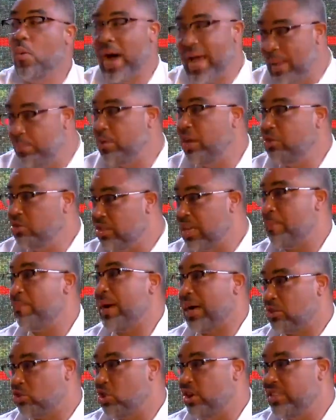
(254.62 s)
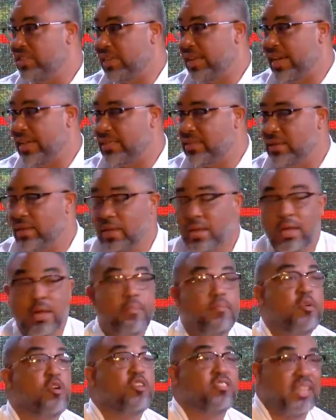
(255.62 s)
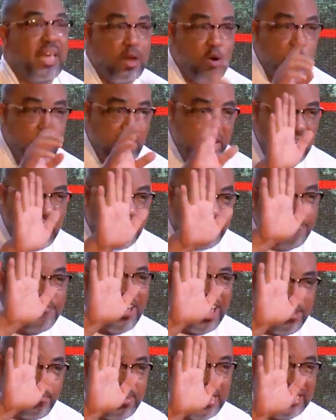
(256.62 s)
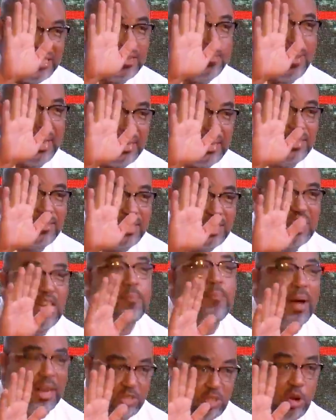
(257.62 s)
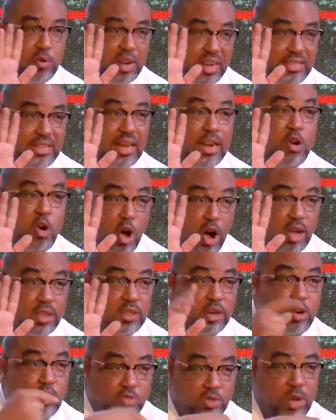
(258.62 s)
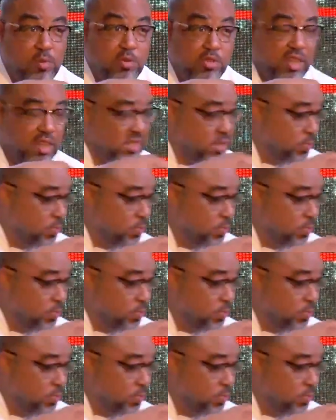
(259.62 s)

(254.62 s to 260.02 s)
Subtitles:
Why I'm not using pak choy tonight? Because I only have 5 minutes to make this dish, and pak choy will take longer to cook, so I'm using